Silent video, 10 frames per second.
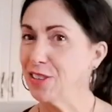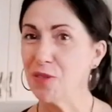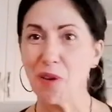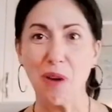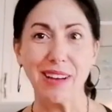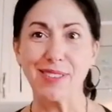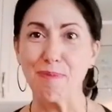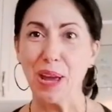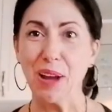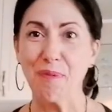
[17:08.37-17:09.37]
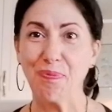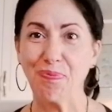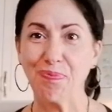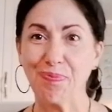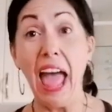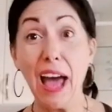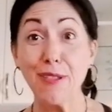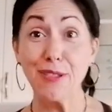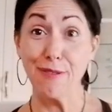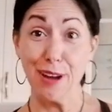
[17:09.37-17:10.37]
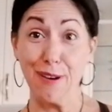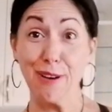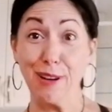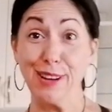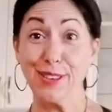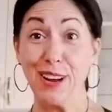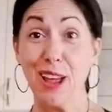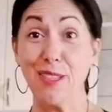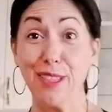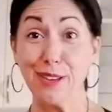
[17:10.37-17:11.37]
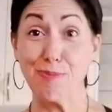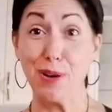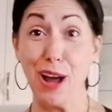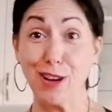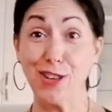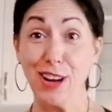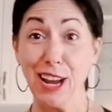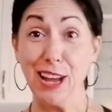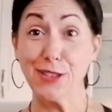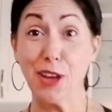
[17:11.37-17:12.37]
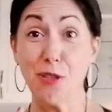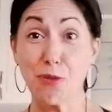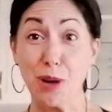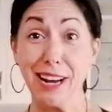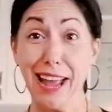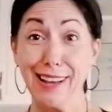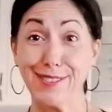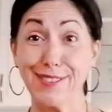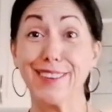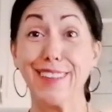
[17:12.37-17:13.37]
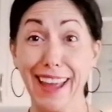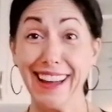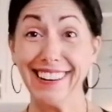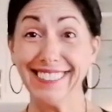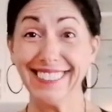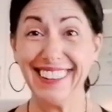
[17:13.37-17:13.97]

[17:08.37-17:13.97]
to a recipe. And the very reason this production is 3 days delayed.